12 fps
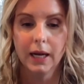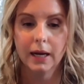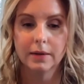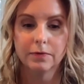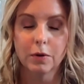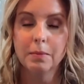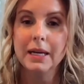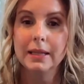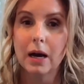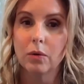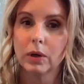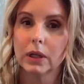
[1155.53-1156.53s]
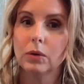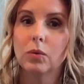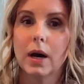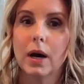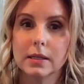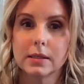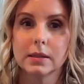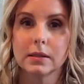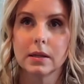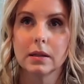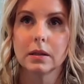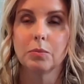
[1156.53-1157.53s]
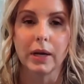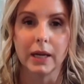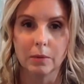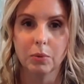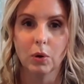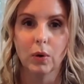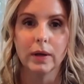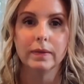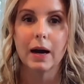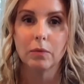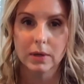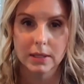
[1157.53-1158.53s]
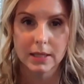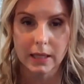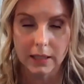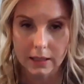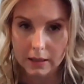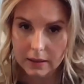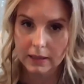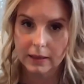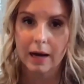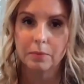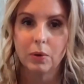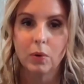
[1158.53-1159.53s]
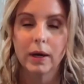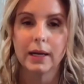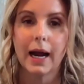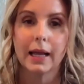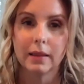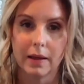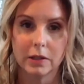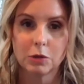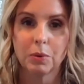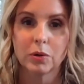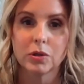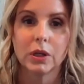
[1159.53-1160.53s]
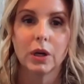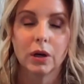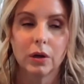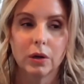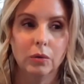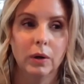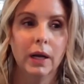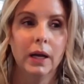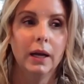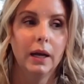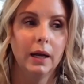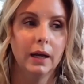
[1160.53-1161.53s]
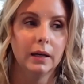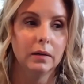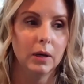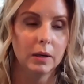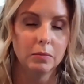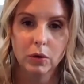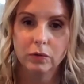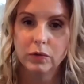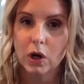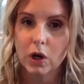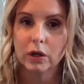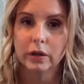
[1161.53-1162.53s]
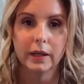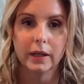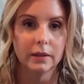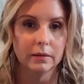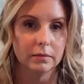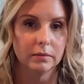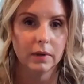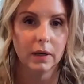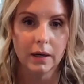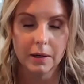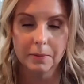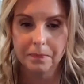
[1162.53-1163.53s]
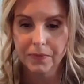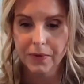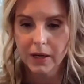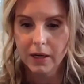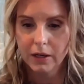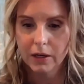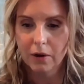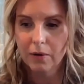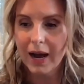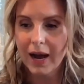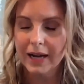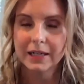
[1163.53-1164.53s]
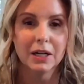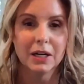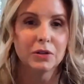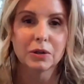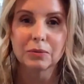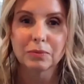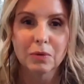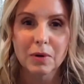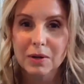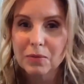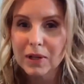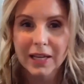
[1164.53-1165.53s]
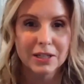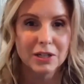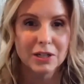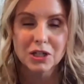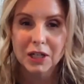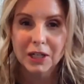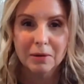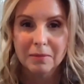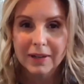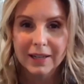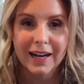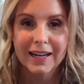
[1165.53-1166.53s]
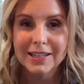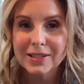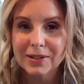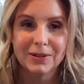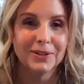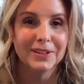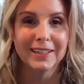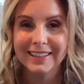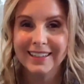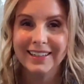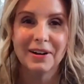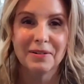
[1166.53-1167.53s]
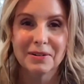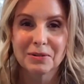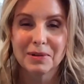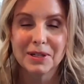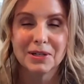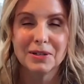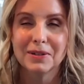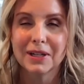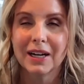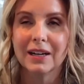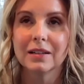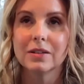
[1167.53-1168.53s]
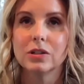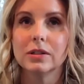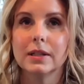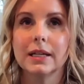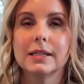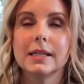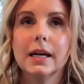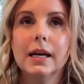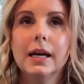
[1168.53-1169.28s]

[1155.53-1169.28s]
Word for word: And for me, that really was the breaking point. That was the end. At that point, I let this person go and and moved on and um, you know, had another re- relationship in high school and, you know, as we do in college and things.